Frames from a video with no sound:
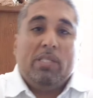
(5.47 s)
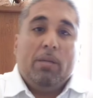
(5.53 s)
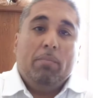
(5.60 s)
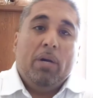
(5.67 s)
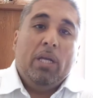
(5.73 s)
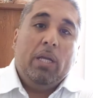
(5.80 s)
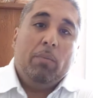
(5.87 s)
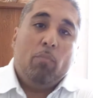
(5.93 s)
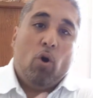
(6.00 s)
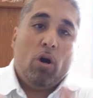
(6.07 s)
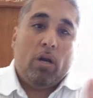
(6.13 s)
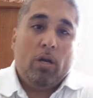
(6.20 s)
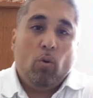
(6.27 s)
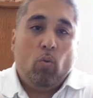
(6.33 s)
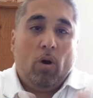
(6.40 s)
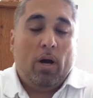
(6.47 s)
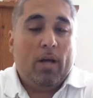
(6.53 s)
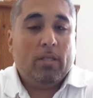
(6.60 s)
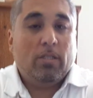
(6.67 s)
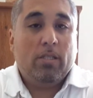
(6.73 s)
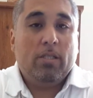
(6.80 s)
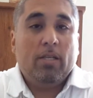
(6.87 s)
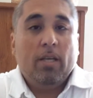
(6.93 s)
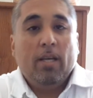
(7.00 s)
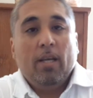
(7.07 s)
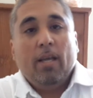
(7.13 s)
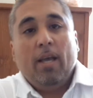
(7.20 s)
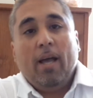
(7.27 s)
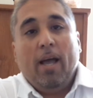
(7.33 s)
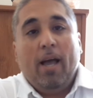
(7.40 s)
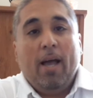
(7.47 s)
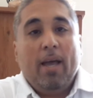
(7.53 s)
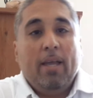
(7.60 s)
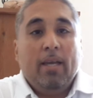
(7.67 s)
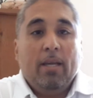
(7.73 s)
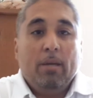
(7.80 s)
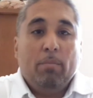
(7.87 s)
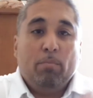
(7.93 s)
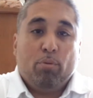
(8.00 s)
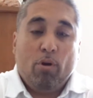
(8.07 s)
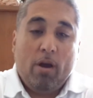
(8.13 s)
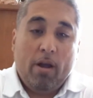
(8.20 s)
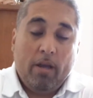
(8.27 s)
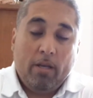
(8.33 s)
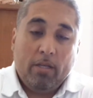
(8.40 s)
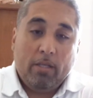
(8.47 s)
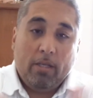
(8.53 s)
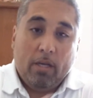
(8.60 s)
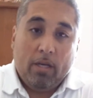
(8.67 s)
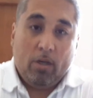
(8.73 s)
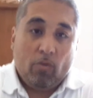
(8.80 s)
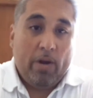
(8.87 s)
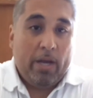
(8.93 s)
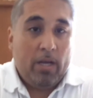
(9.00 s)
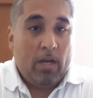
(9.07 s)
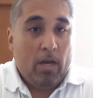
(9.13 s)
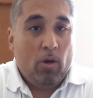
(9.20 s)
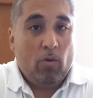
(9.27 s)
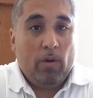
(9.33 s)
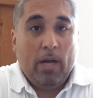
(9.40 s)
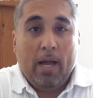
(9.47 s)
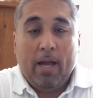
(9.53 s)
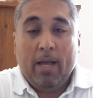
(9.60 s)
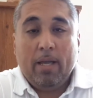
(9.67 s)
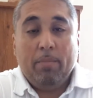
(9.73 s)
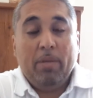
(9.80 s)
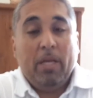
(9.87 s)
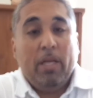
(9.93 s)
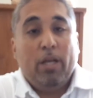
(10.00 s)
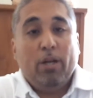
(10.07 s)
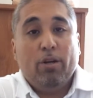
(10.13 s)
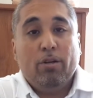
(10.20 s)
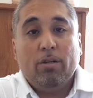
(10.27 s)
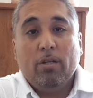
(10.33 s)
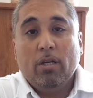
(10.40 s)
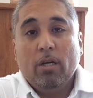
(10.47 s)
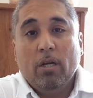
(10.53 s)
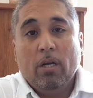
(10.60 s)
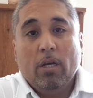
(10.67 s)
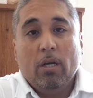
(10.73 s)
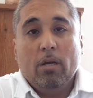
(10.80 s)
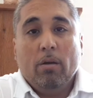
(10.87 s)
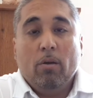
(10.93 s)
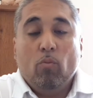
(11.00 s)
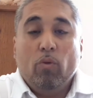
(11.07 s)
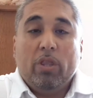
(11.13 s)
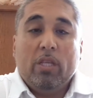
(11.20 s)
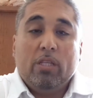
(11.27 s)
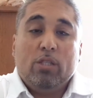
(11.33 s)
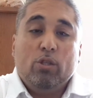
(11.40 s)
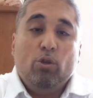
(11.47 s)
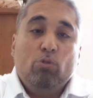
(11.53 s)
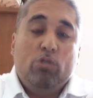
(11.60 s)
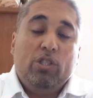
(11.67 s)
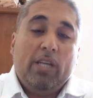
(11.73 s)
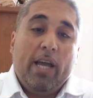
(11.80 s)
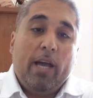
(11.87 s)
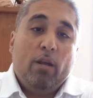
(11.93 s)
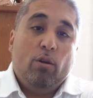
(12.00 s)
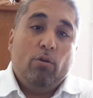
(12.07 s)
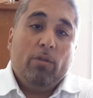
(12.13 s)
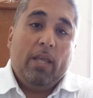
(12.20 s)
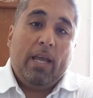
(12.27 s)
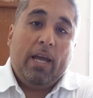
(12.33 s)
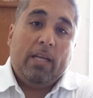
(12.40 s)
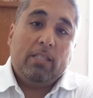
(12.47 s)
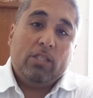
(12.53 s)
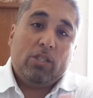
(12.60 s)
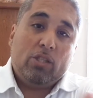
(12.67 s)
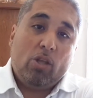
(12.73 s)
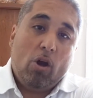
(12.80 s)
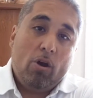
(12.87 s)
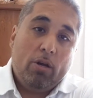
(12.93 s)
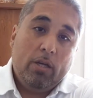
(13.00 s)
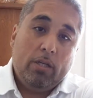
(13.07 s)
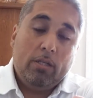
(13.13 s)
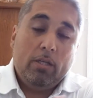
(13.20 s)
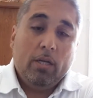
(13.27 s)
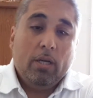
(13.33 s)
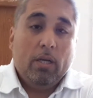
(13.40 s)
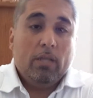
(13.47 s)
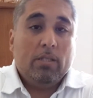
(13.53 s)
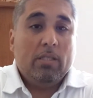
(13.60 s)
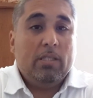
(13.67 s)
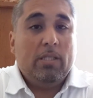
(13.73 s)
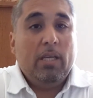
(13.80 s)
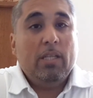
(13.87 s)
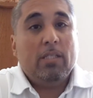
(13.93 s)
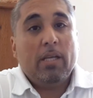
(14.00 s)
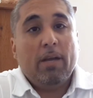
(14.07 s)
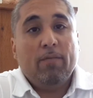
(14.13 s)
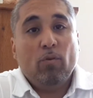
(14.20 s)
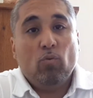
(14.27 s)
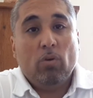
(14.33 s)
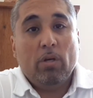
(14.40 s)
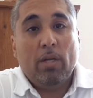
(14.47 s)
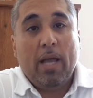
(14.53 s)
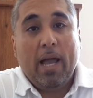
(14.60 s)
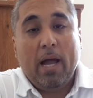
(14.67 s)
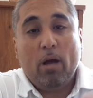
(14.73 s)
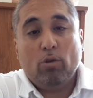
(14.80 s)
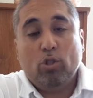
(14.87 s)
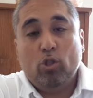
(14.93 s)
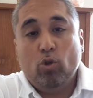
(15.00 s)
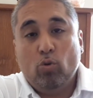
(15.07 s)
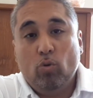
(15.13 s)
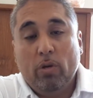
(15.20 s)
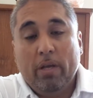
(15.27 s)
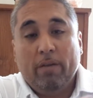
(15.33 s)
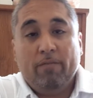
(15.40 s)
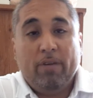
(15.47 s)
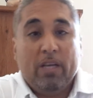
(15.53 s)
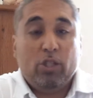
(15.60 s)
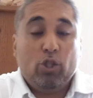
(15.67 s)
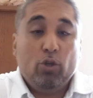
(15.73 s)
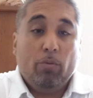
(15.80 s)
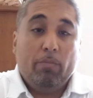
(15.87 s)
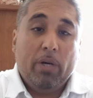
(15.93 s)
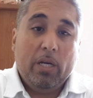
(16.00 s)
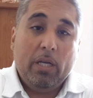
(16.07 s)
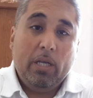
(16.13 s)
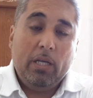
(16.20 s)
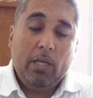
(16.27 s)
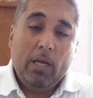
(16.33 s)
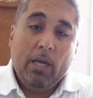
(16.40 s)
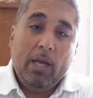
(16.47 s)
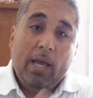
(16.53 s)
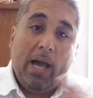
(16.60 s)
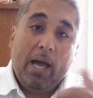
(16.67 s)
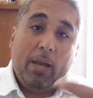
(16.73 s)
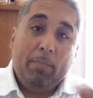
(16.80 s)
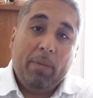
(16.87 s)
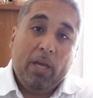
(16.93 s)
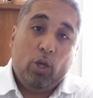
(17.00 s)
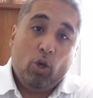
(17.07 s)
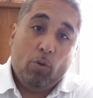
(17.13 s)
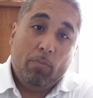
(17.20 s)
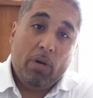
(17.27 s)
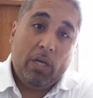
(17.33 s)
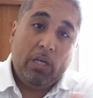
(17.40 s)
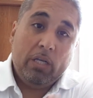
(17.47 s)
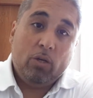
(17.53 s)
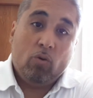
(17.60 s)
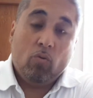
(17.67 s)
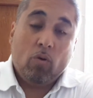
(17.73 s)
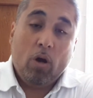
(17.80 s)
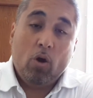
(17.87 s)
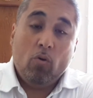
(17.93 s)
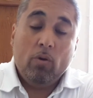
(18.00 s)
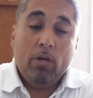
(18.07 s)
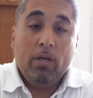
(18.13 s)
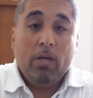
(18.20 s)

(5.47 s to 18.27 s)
to Money Market Watch. I am Brian Rango. I am here with this new channel that I just started to teach everyone how to invest your money, how to make your money grow,